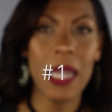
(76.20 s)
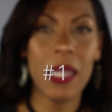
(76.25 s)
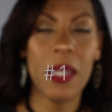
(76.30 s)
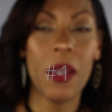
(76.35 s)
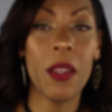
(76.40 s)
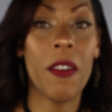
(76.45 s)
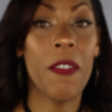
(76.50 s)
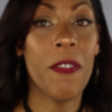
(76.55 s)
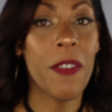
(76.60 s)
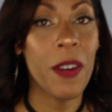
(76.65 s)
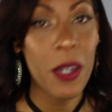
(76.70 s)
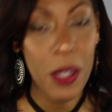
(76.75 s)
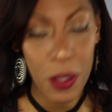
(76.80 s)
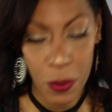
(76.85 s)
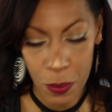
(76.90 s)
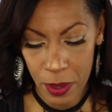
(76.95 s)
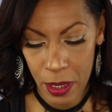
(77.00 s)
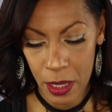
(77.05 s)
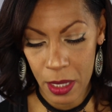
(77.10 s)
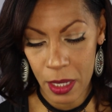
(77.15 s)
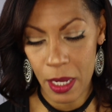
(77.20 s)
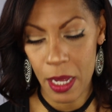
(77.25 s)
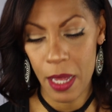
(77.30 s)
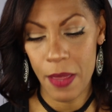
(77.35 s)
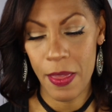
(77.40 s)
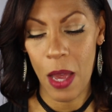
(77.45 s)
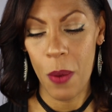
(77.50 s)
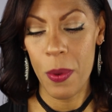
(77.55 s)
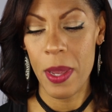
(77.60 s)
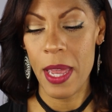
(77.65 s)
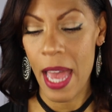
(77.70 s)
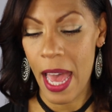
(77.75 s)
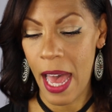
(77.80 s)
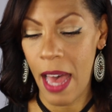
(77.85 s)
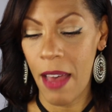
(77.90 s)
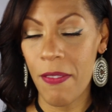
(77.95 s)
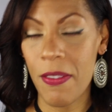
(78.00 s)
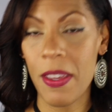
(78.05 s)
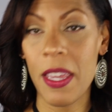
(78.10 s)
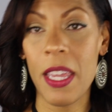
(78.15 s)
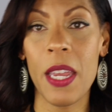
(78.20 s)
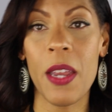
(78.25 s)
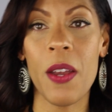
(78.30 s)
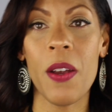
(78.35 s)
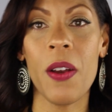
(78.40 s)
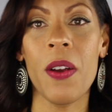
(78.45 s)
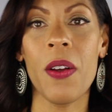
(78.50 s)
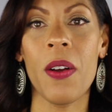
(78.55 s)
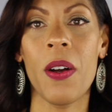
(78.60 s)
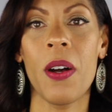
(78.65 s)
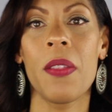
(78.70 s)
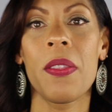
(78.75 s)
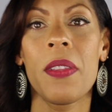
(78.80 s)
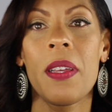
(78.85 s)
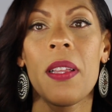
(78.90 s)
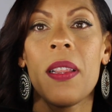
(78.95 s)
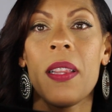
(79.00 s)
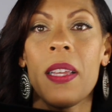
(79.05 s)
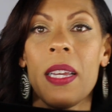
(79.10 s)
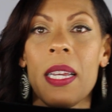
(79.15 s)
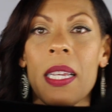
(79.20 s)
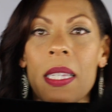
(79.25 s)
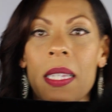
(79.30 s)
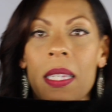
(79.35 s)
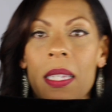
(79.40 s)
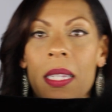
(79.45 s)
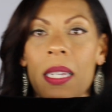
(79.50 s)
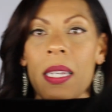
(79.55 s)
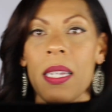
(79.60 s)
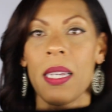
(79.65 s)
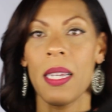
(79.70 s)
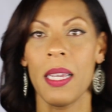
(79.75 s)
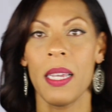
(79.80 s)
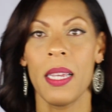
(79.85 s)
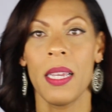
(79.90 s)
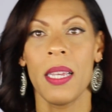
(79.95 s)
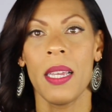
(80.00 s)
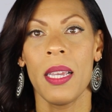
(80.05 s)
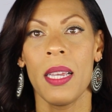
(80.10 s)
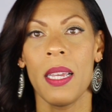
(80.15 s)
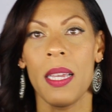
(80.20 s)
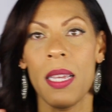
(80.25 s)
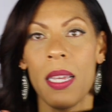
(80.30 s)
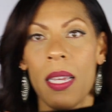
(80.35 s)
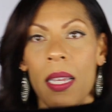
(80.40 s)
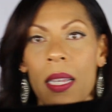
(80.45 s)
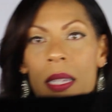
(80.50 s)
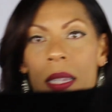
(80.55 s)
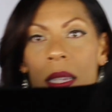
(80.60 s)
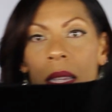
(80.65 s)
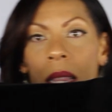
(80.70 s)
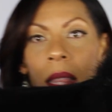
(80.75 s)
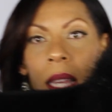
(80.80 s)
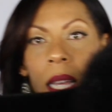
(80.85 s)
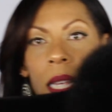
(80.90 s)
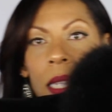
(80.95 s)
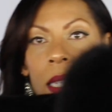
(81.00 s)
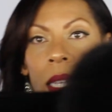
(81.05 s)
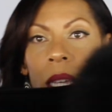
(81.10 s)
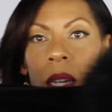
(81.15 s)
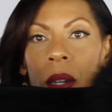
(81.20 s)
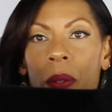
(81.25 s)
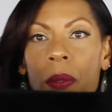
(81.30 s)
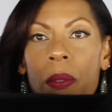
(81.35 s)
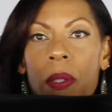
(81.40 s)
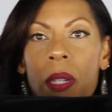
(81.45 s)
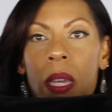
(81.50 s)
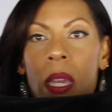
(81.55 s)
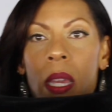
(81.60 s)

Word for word: So the first one that we have here on the list is this coat